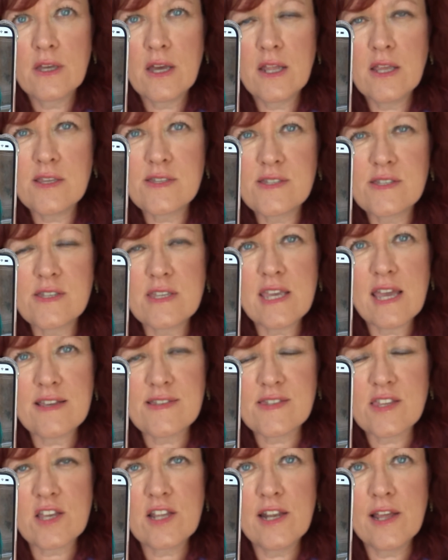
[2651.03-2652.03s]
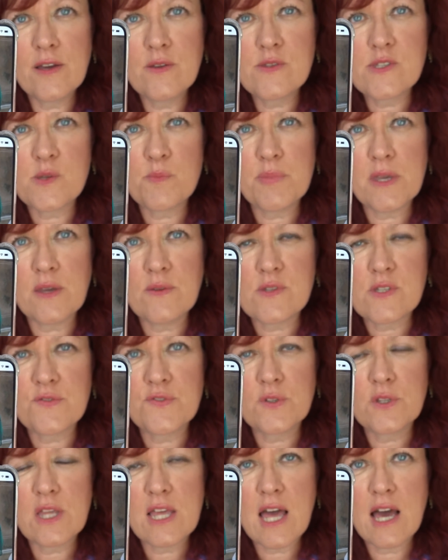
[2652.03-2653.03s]
It's, yes, the clothes are
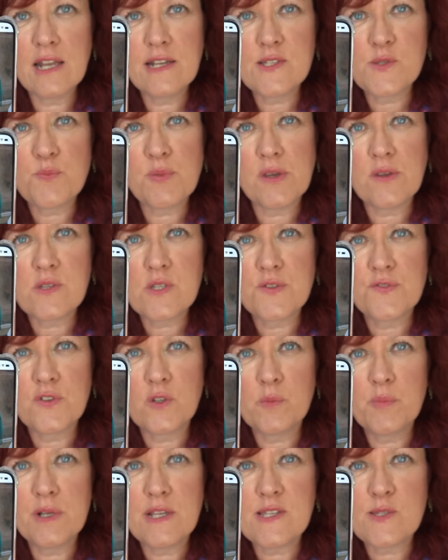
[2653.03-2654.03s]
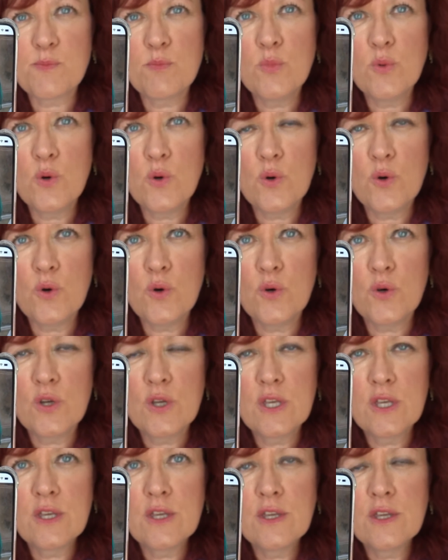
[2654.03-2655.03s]
beautiful, the colour's beautiful, but it's more
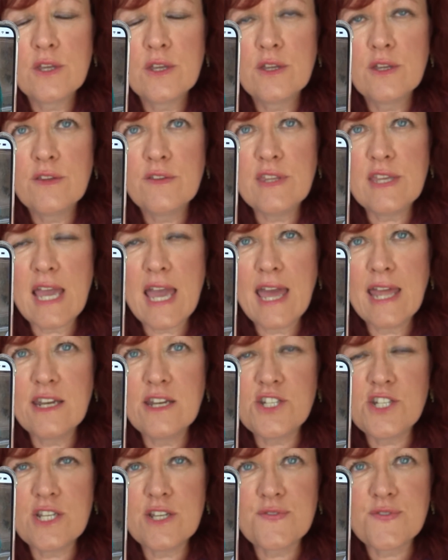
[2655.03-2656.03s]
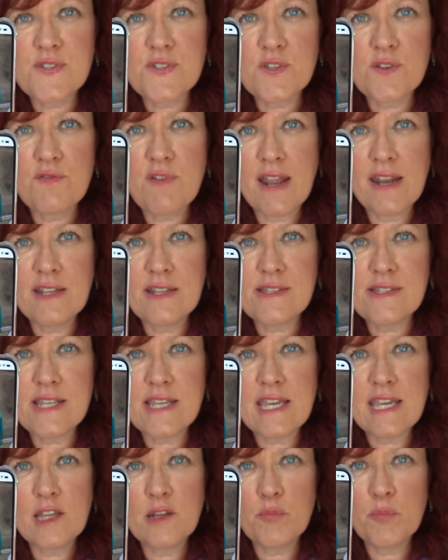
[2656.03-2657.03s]
the energy of
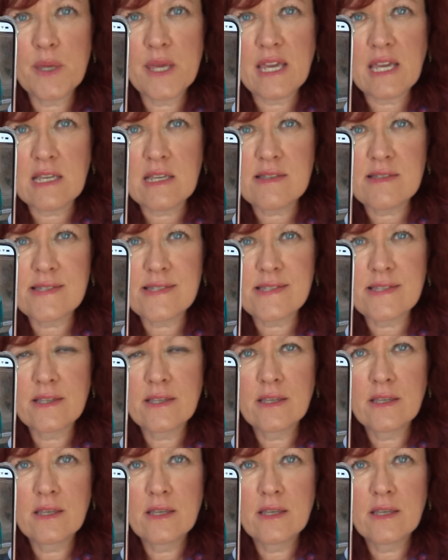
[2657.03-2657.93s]
serenity and peace.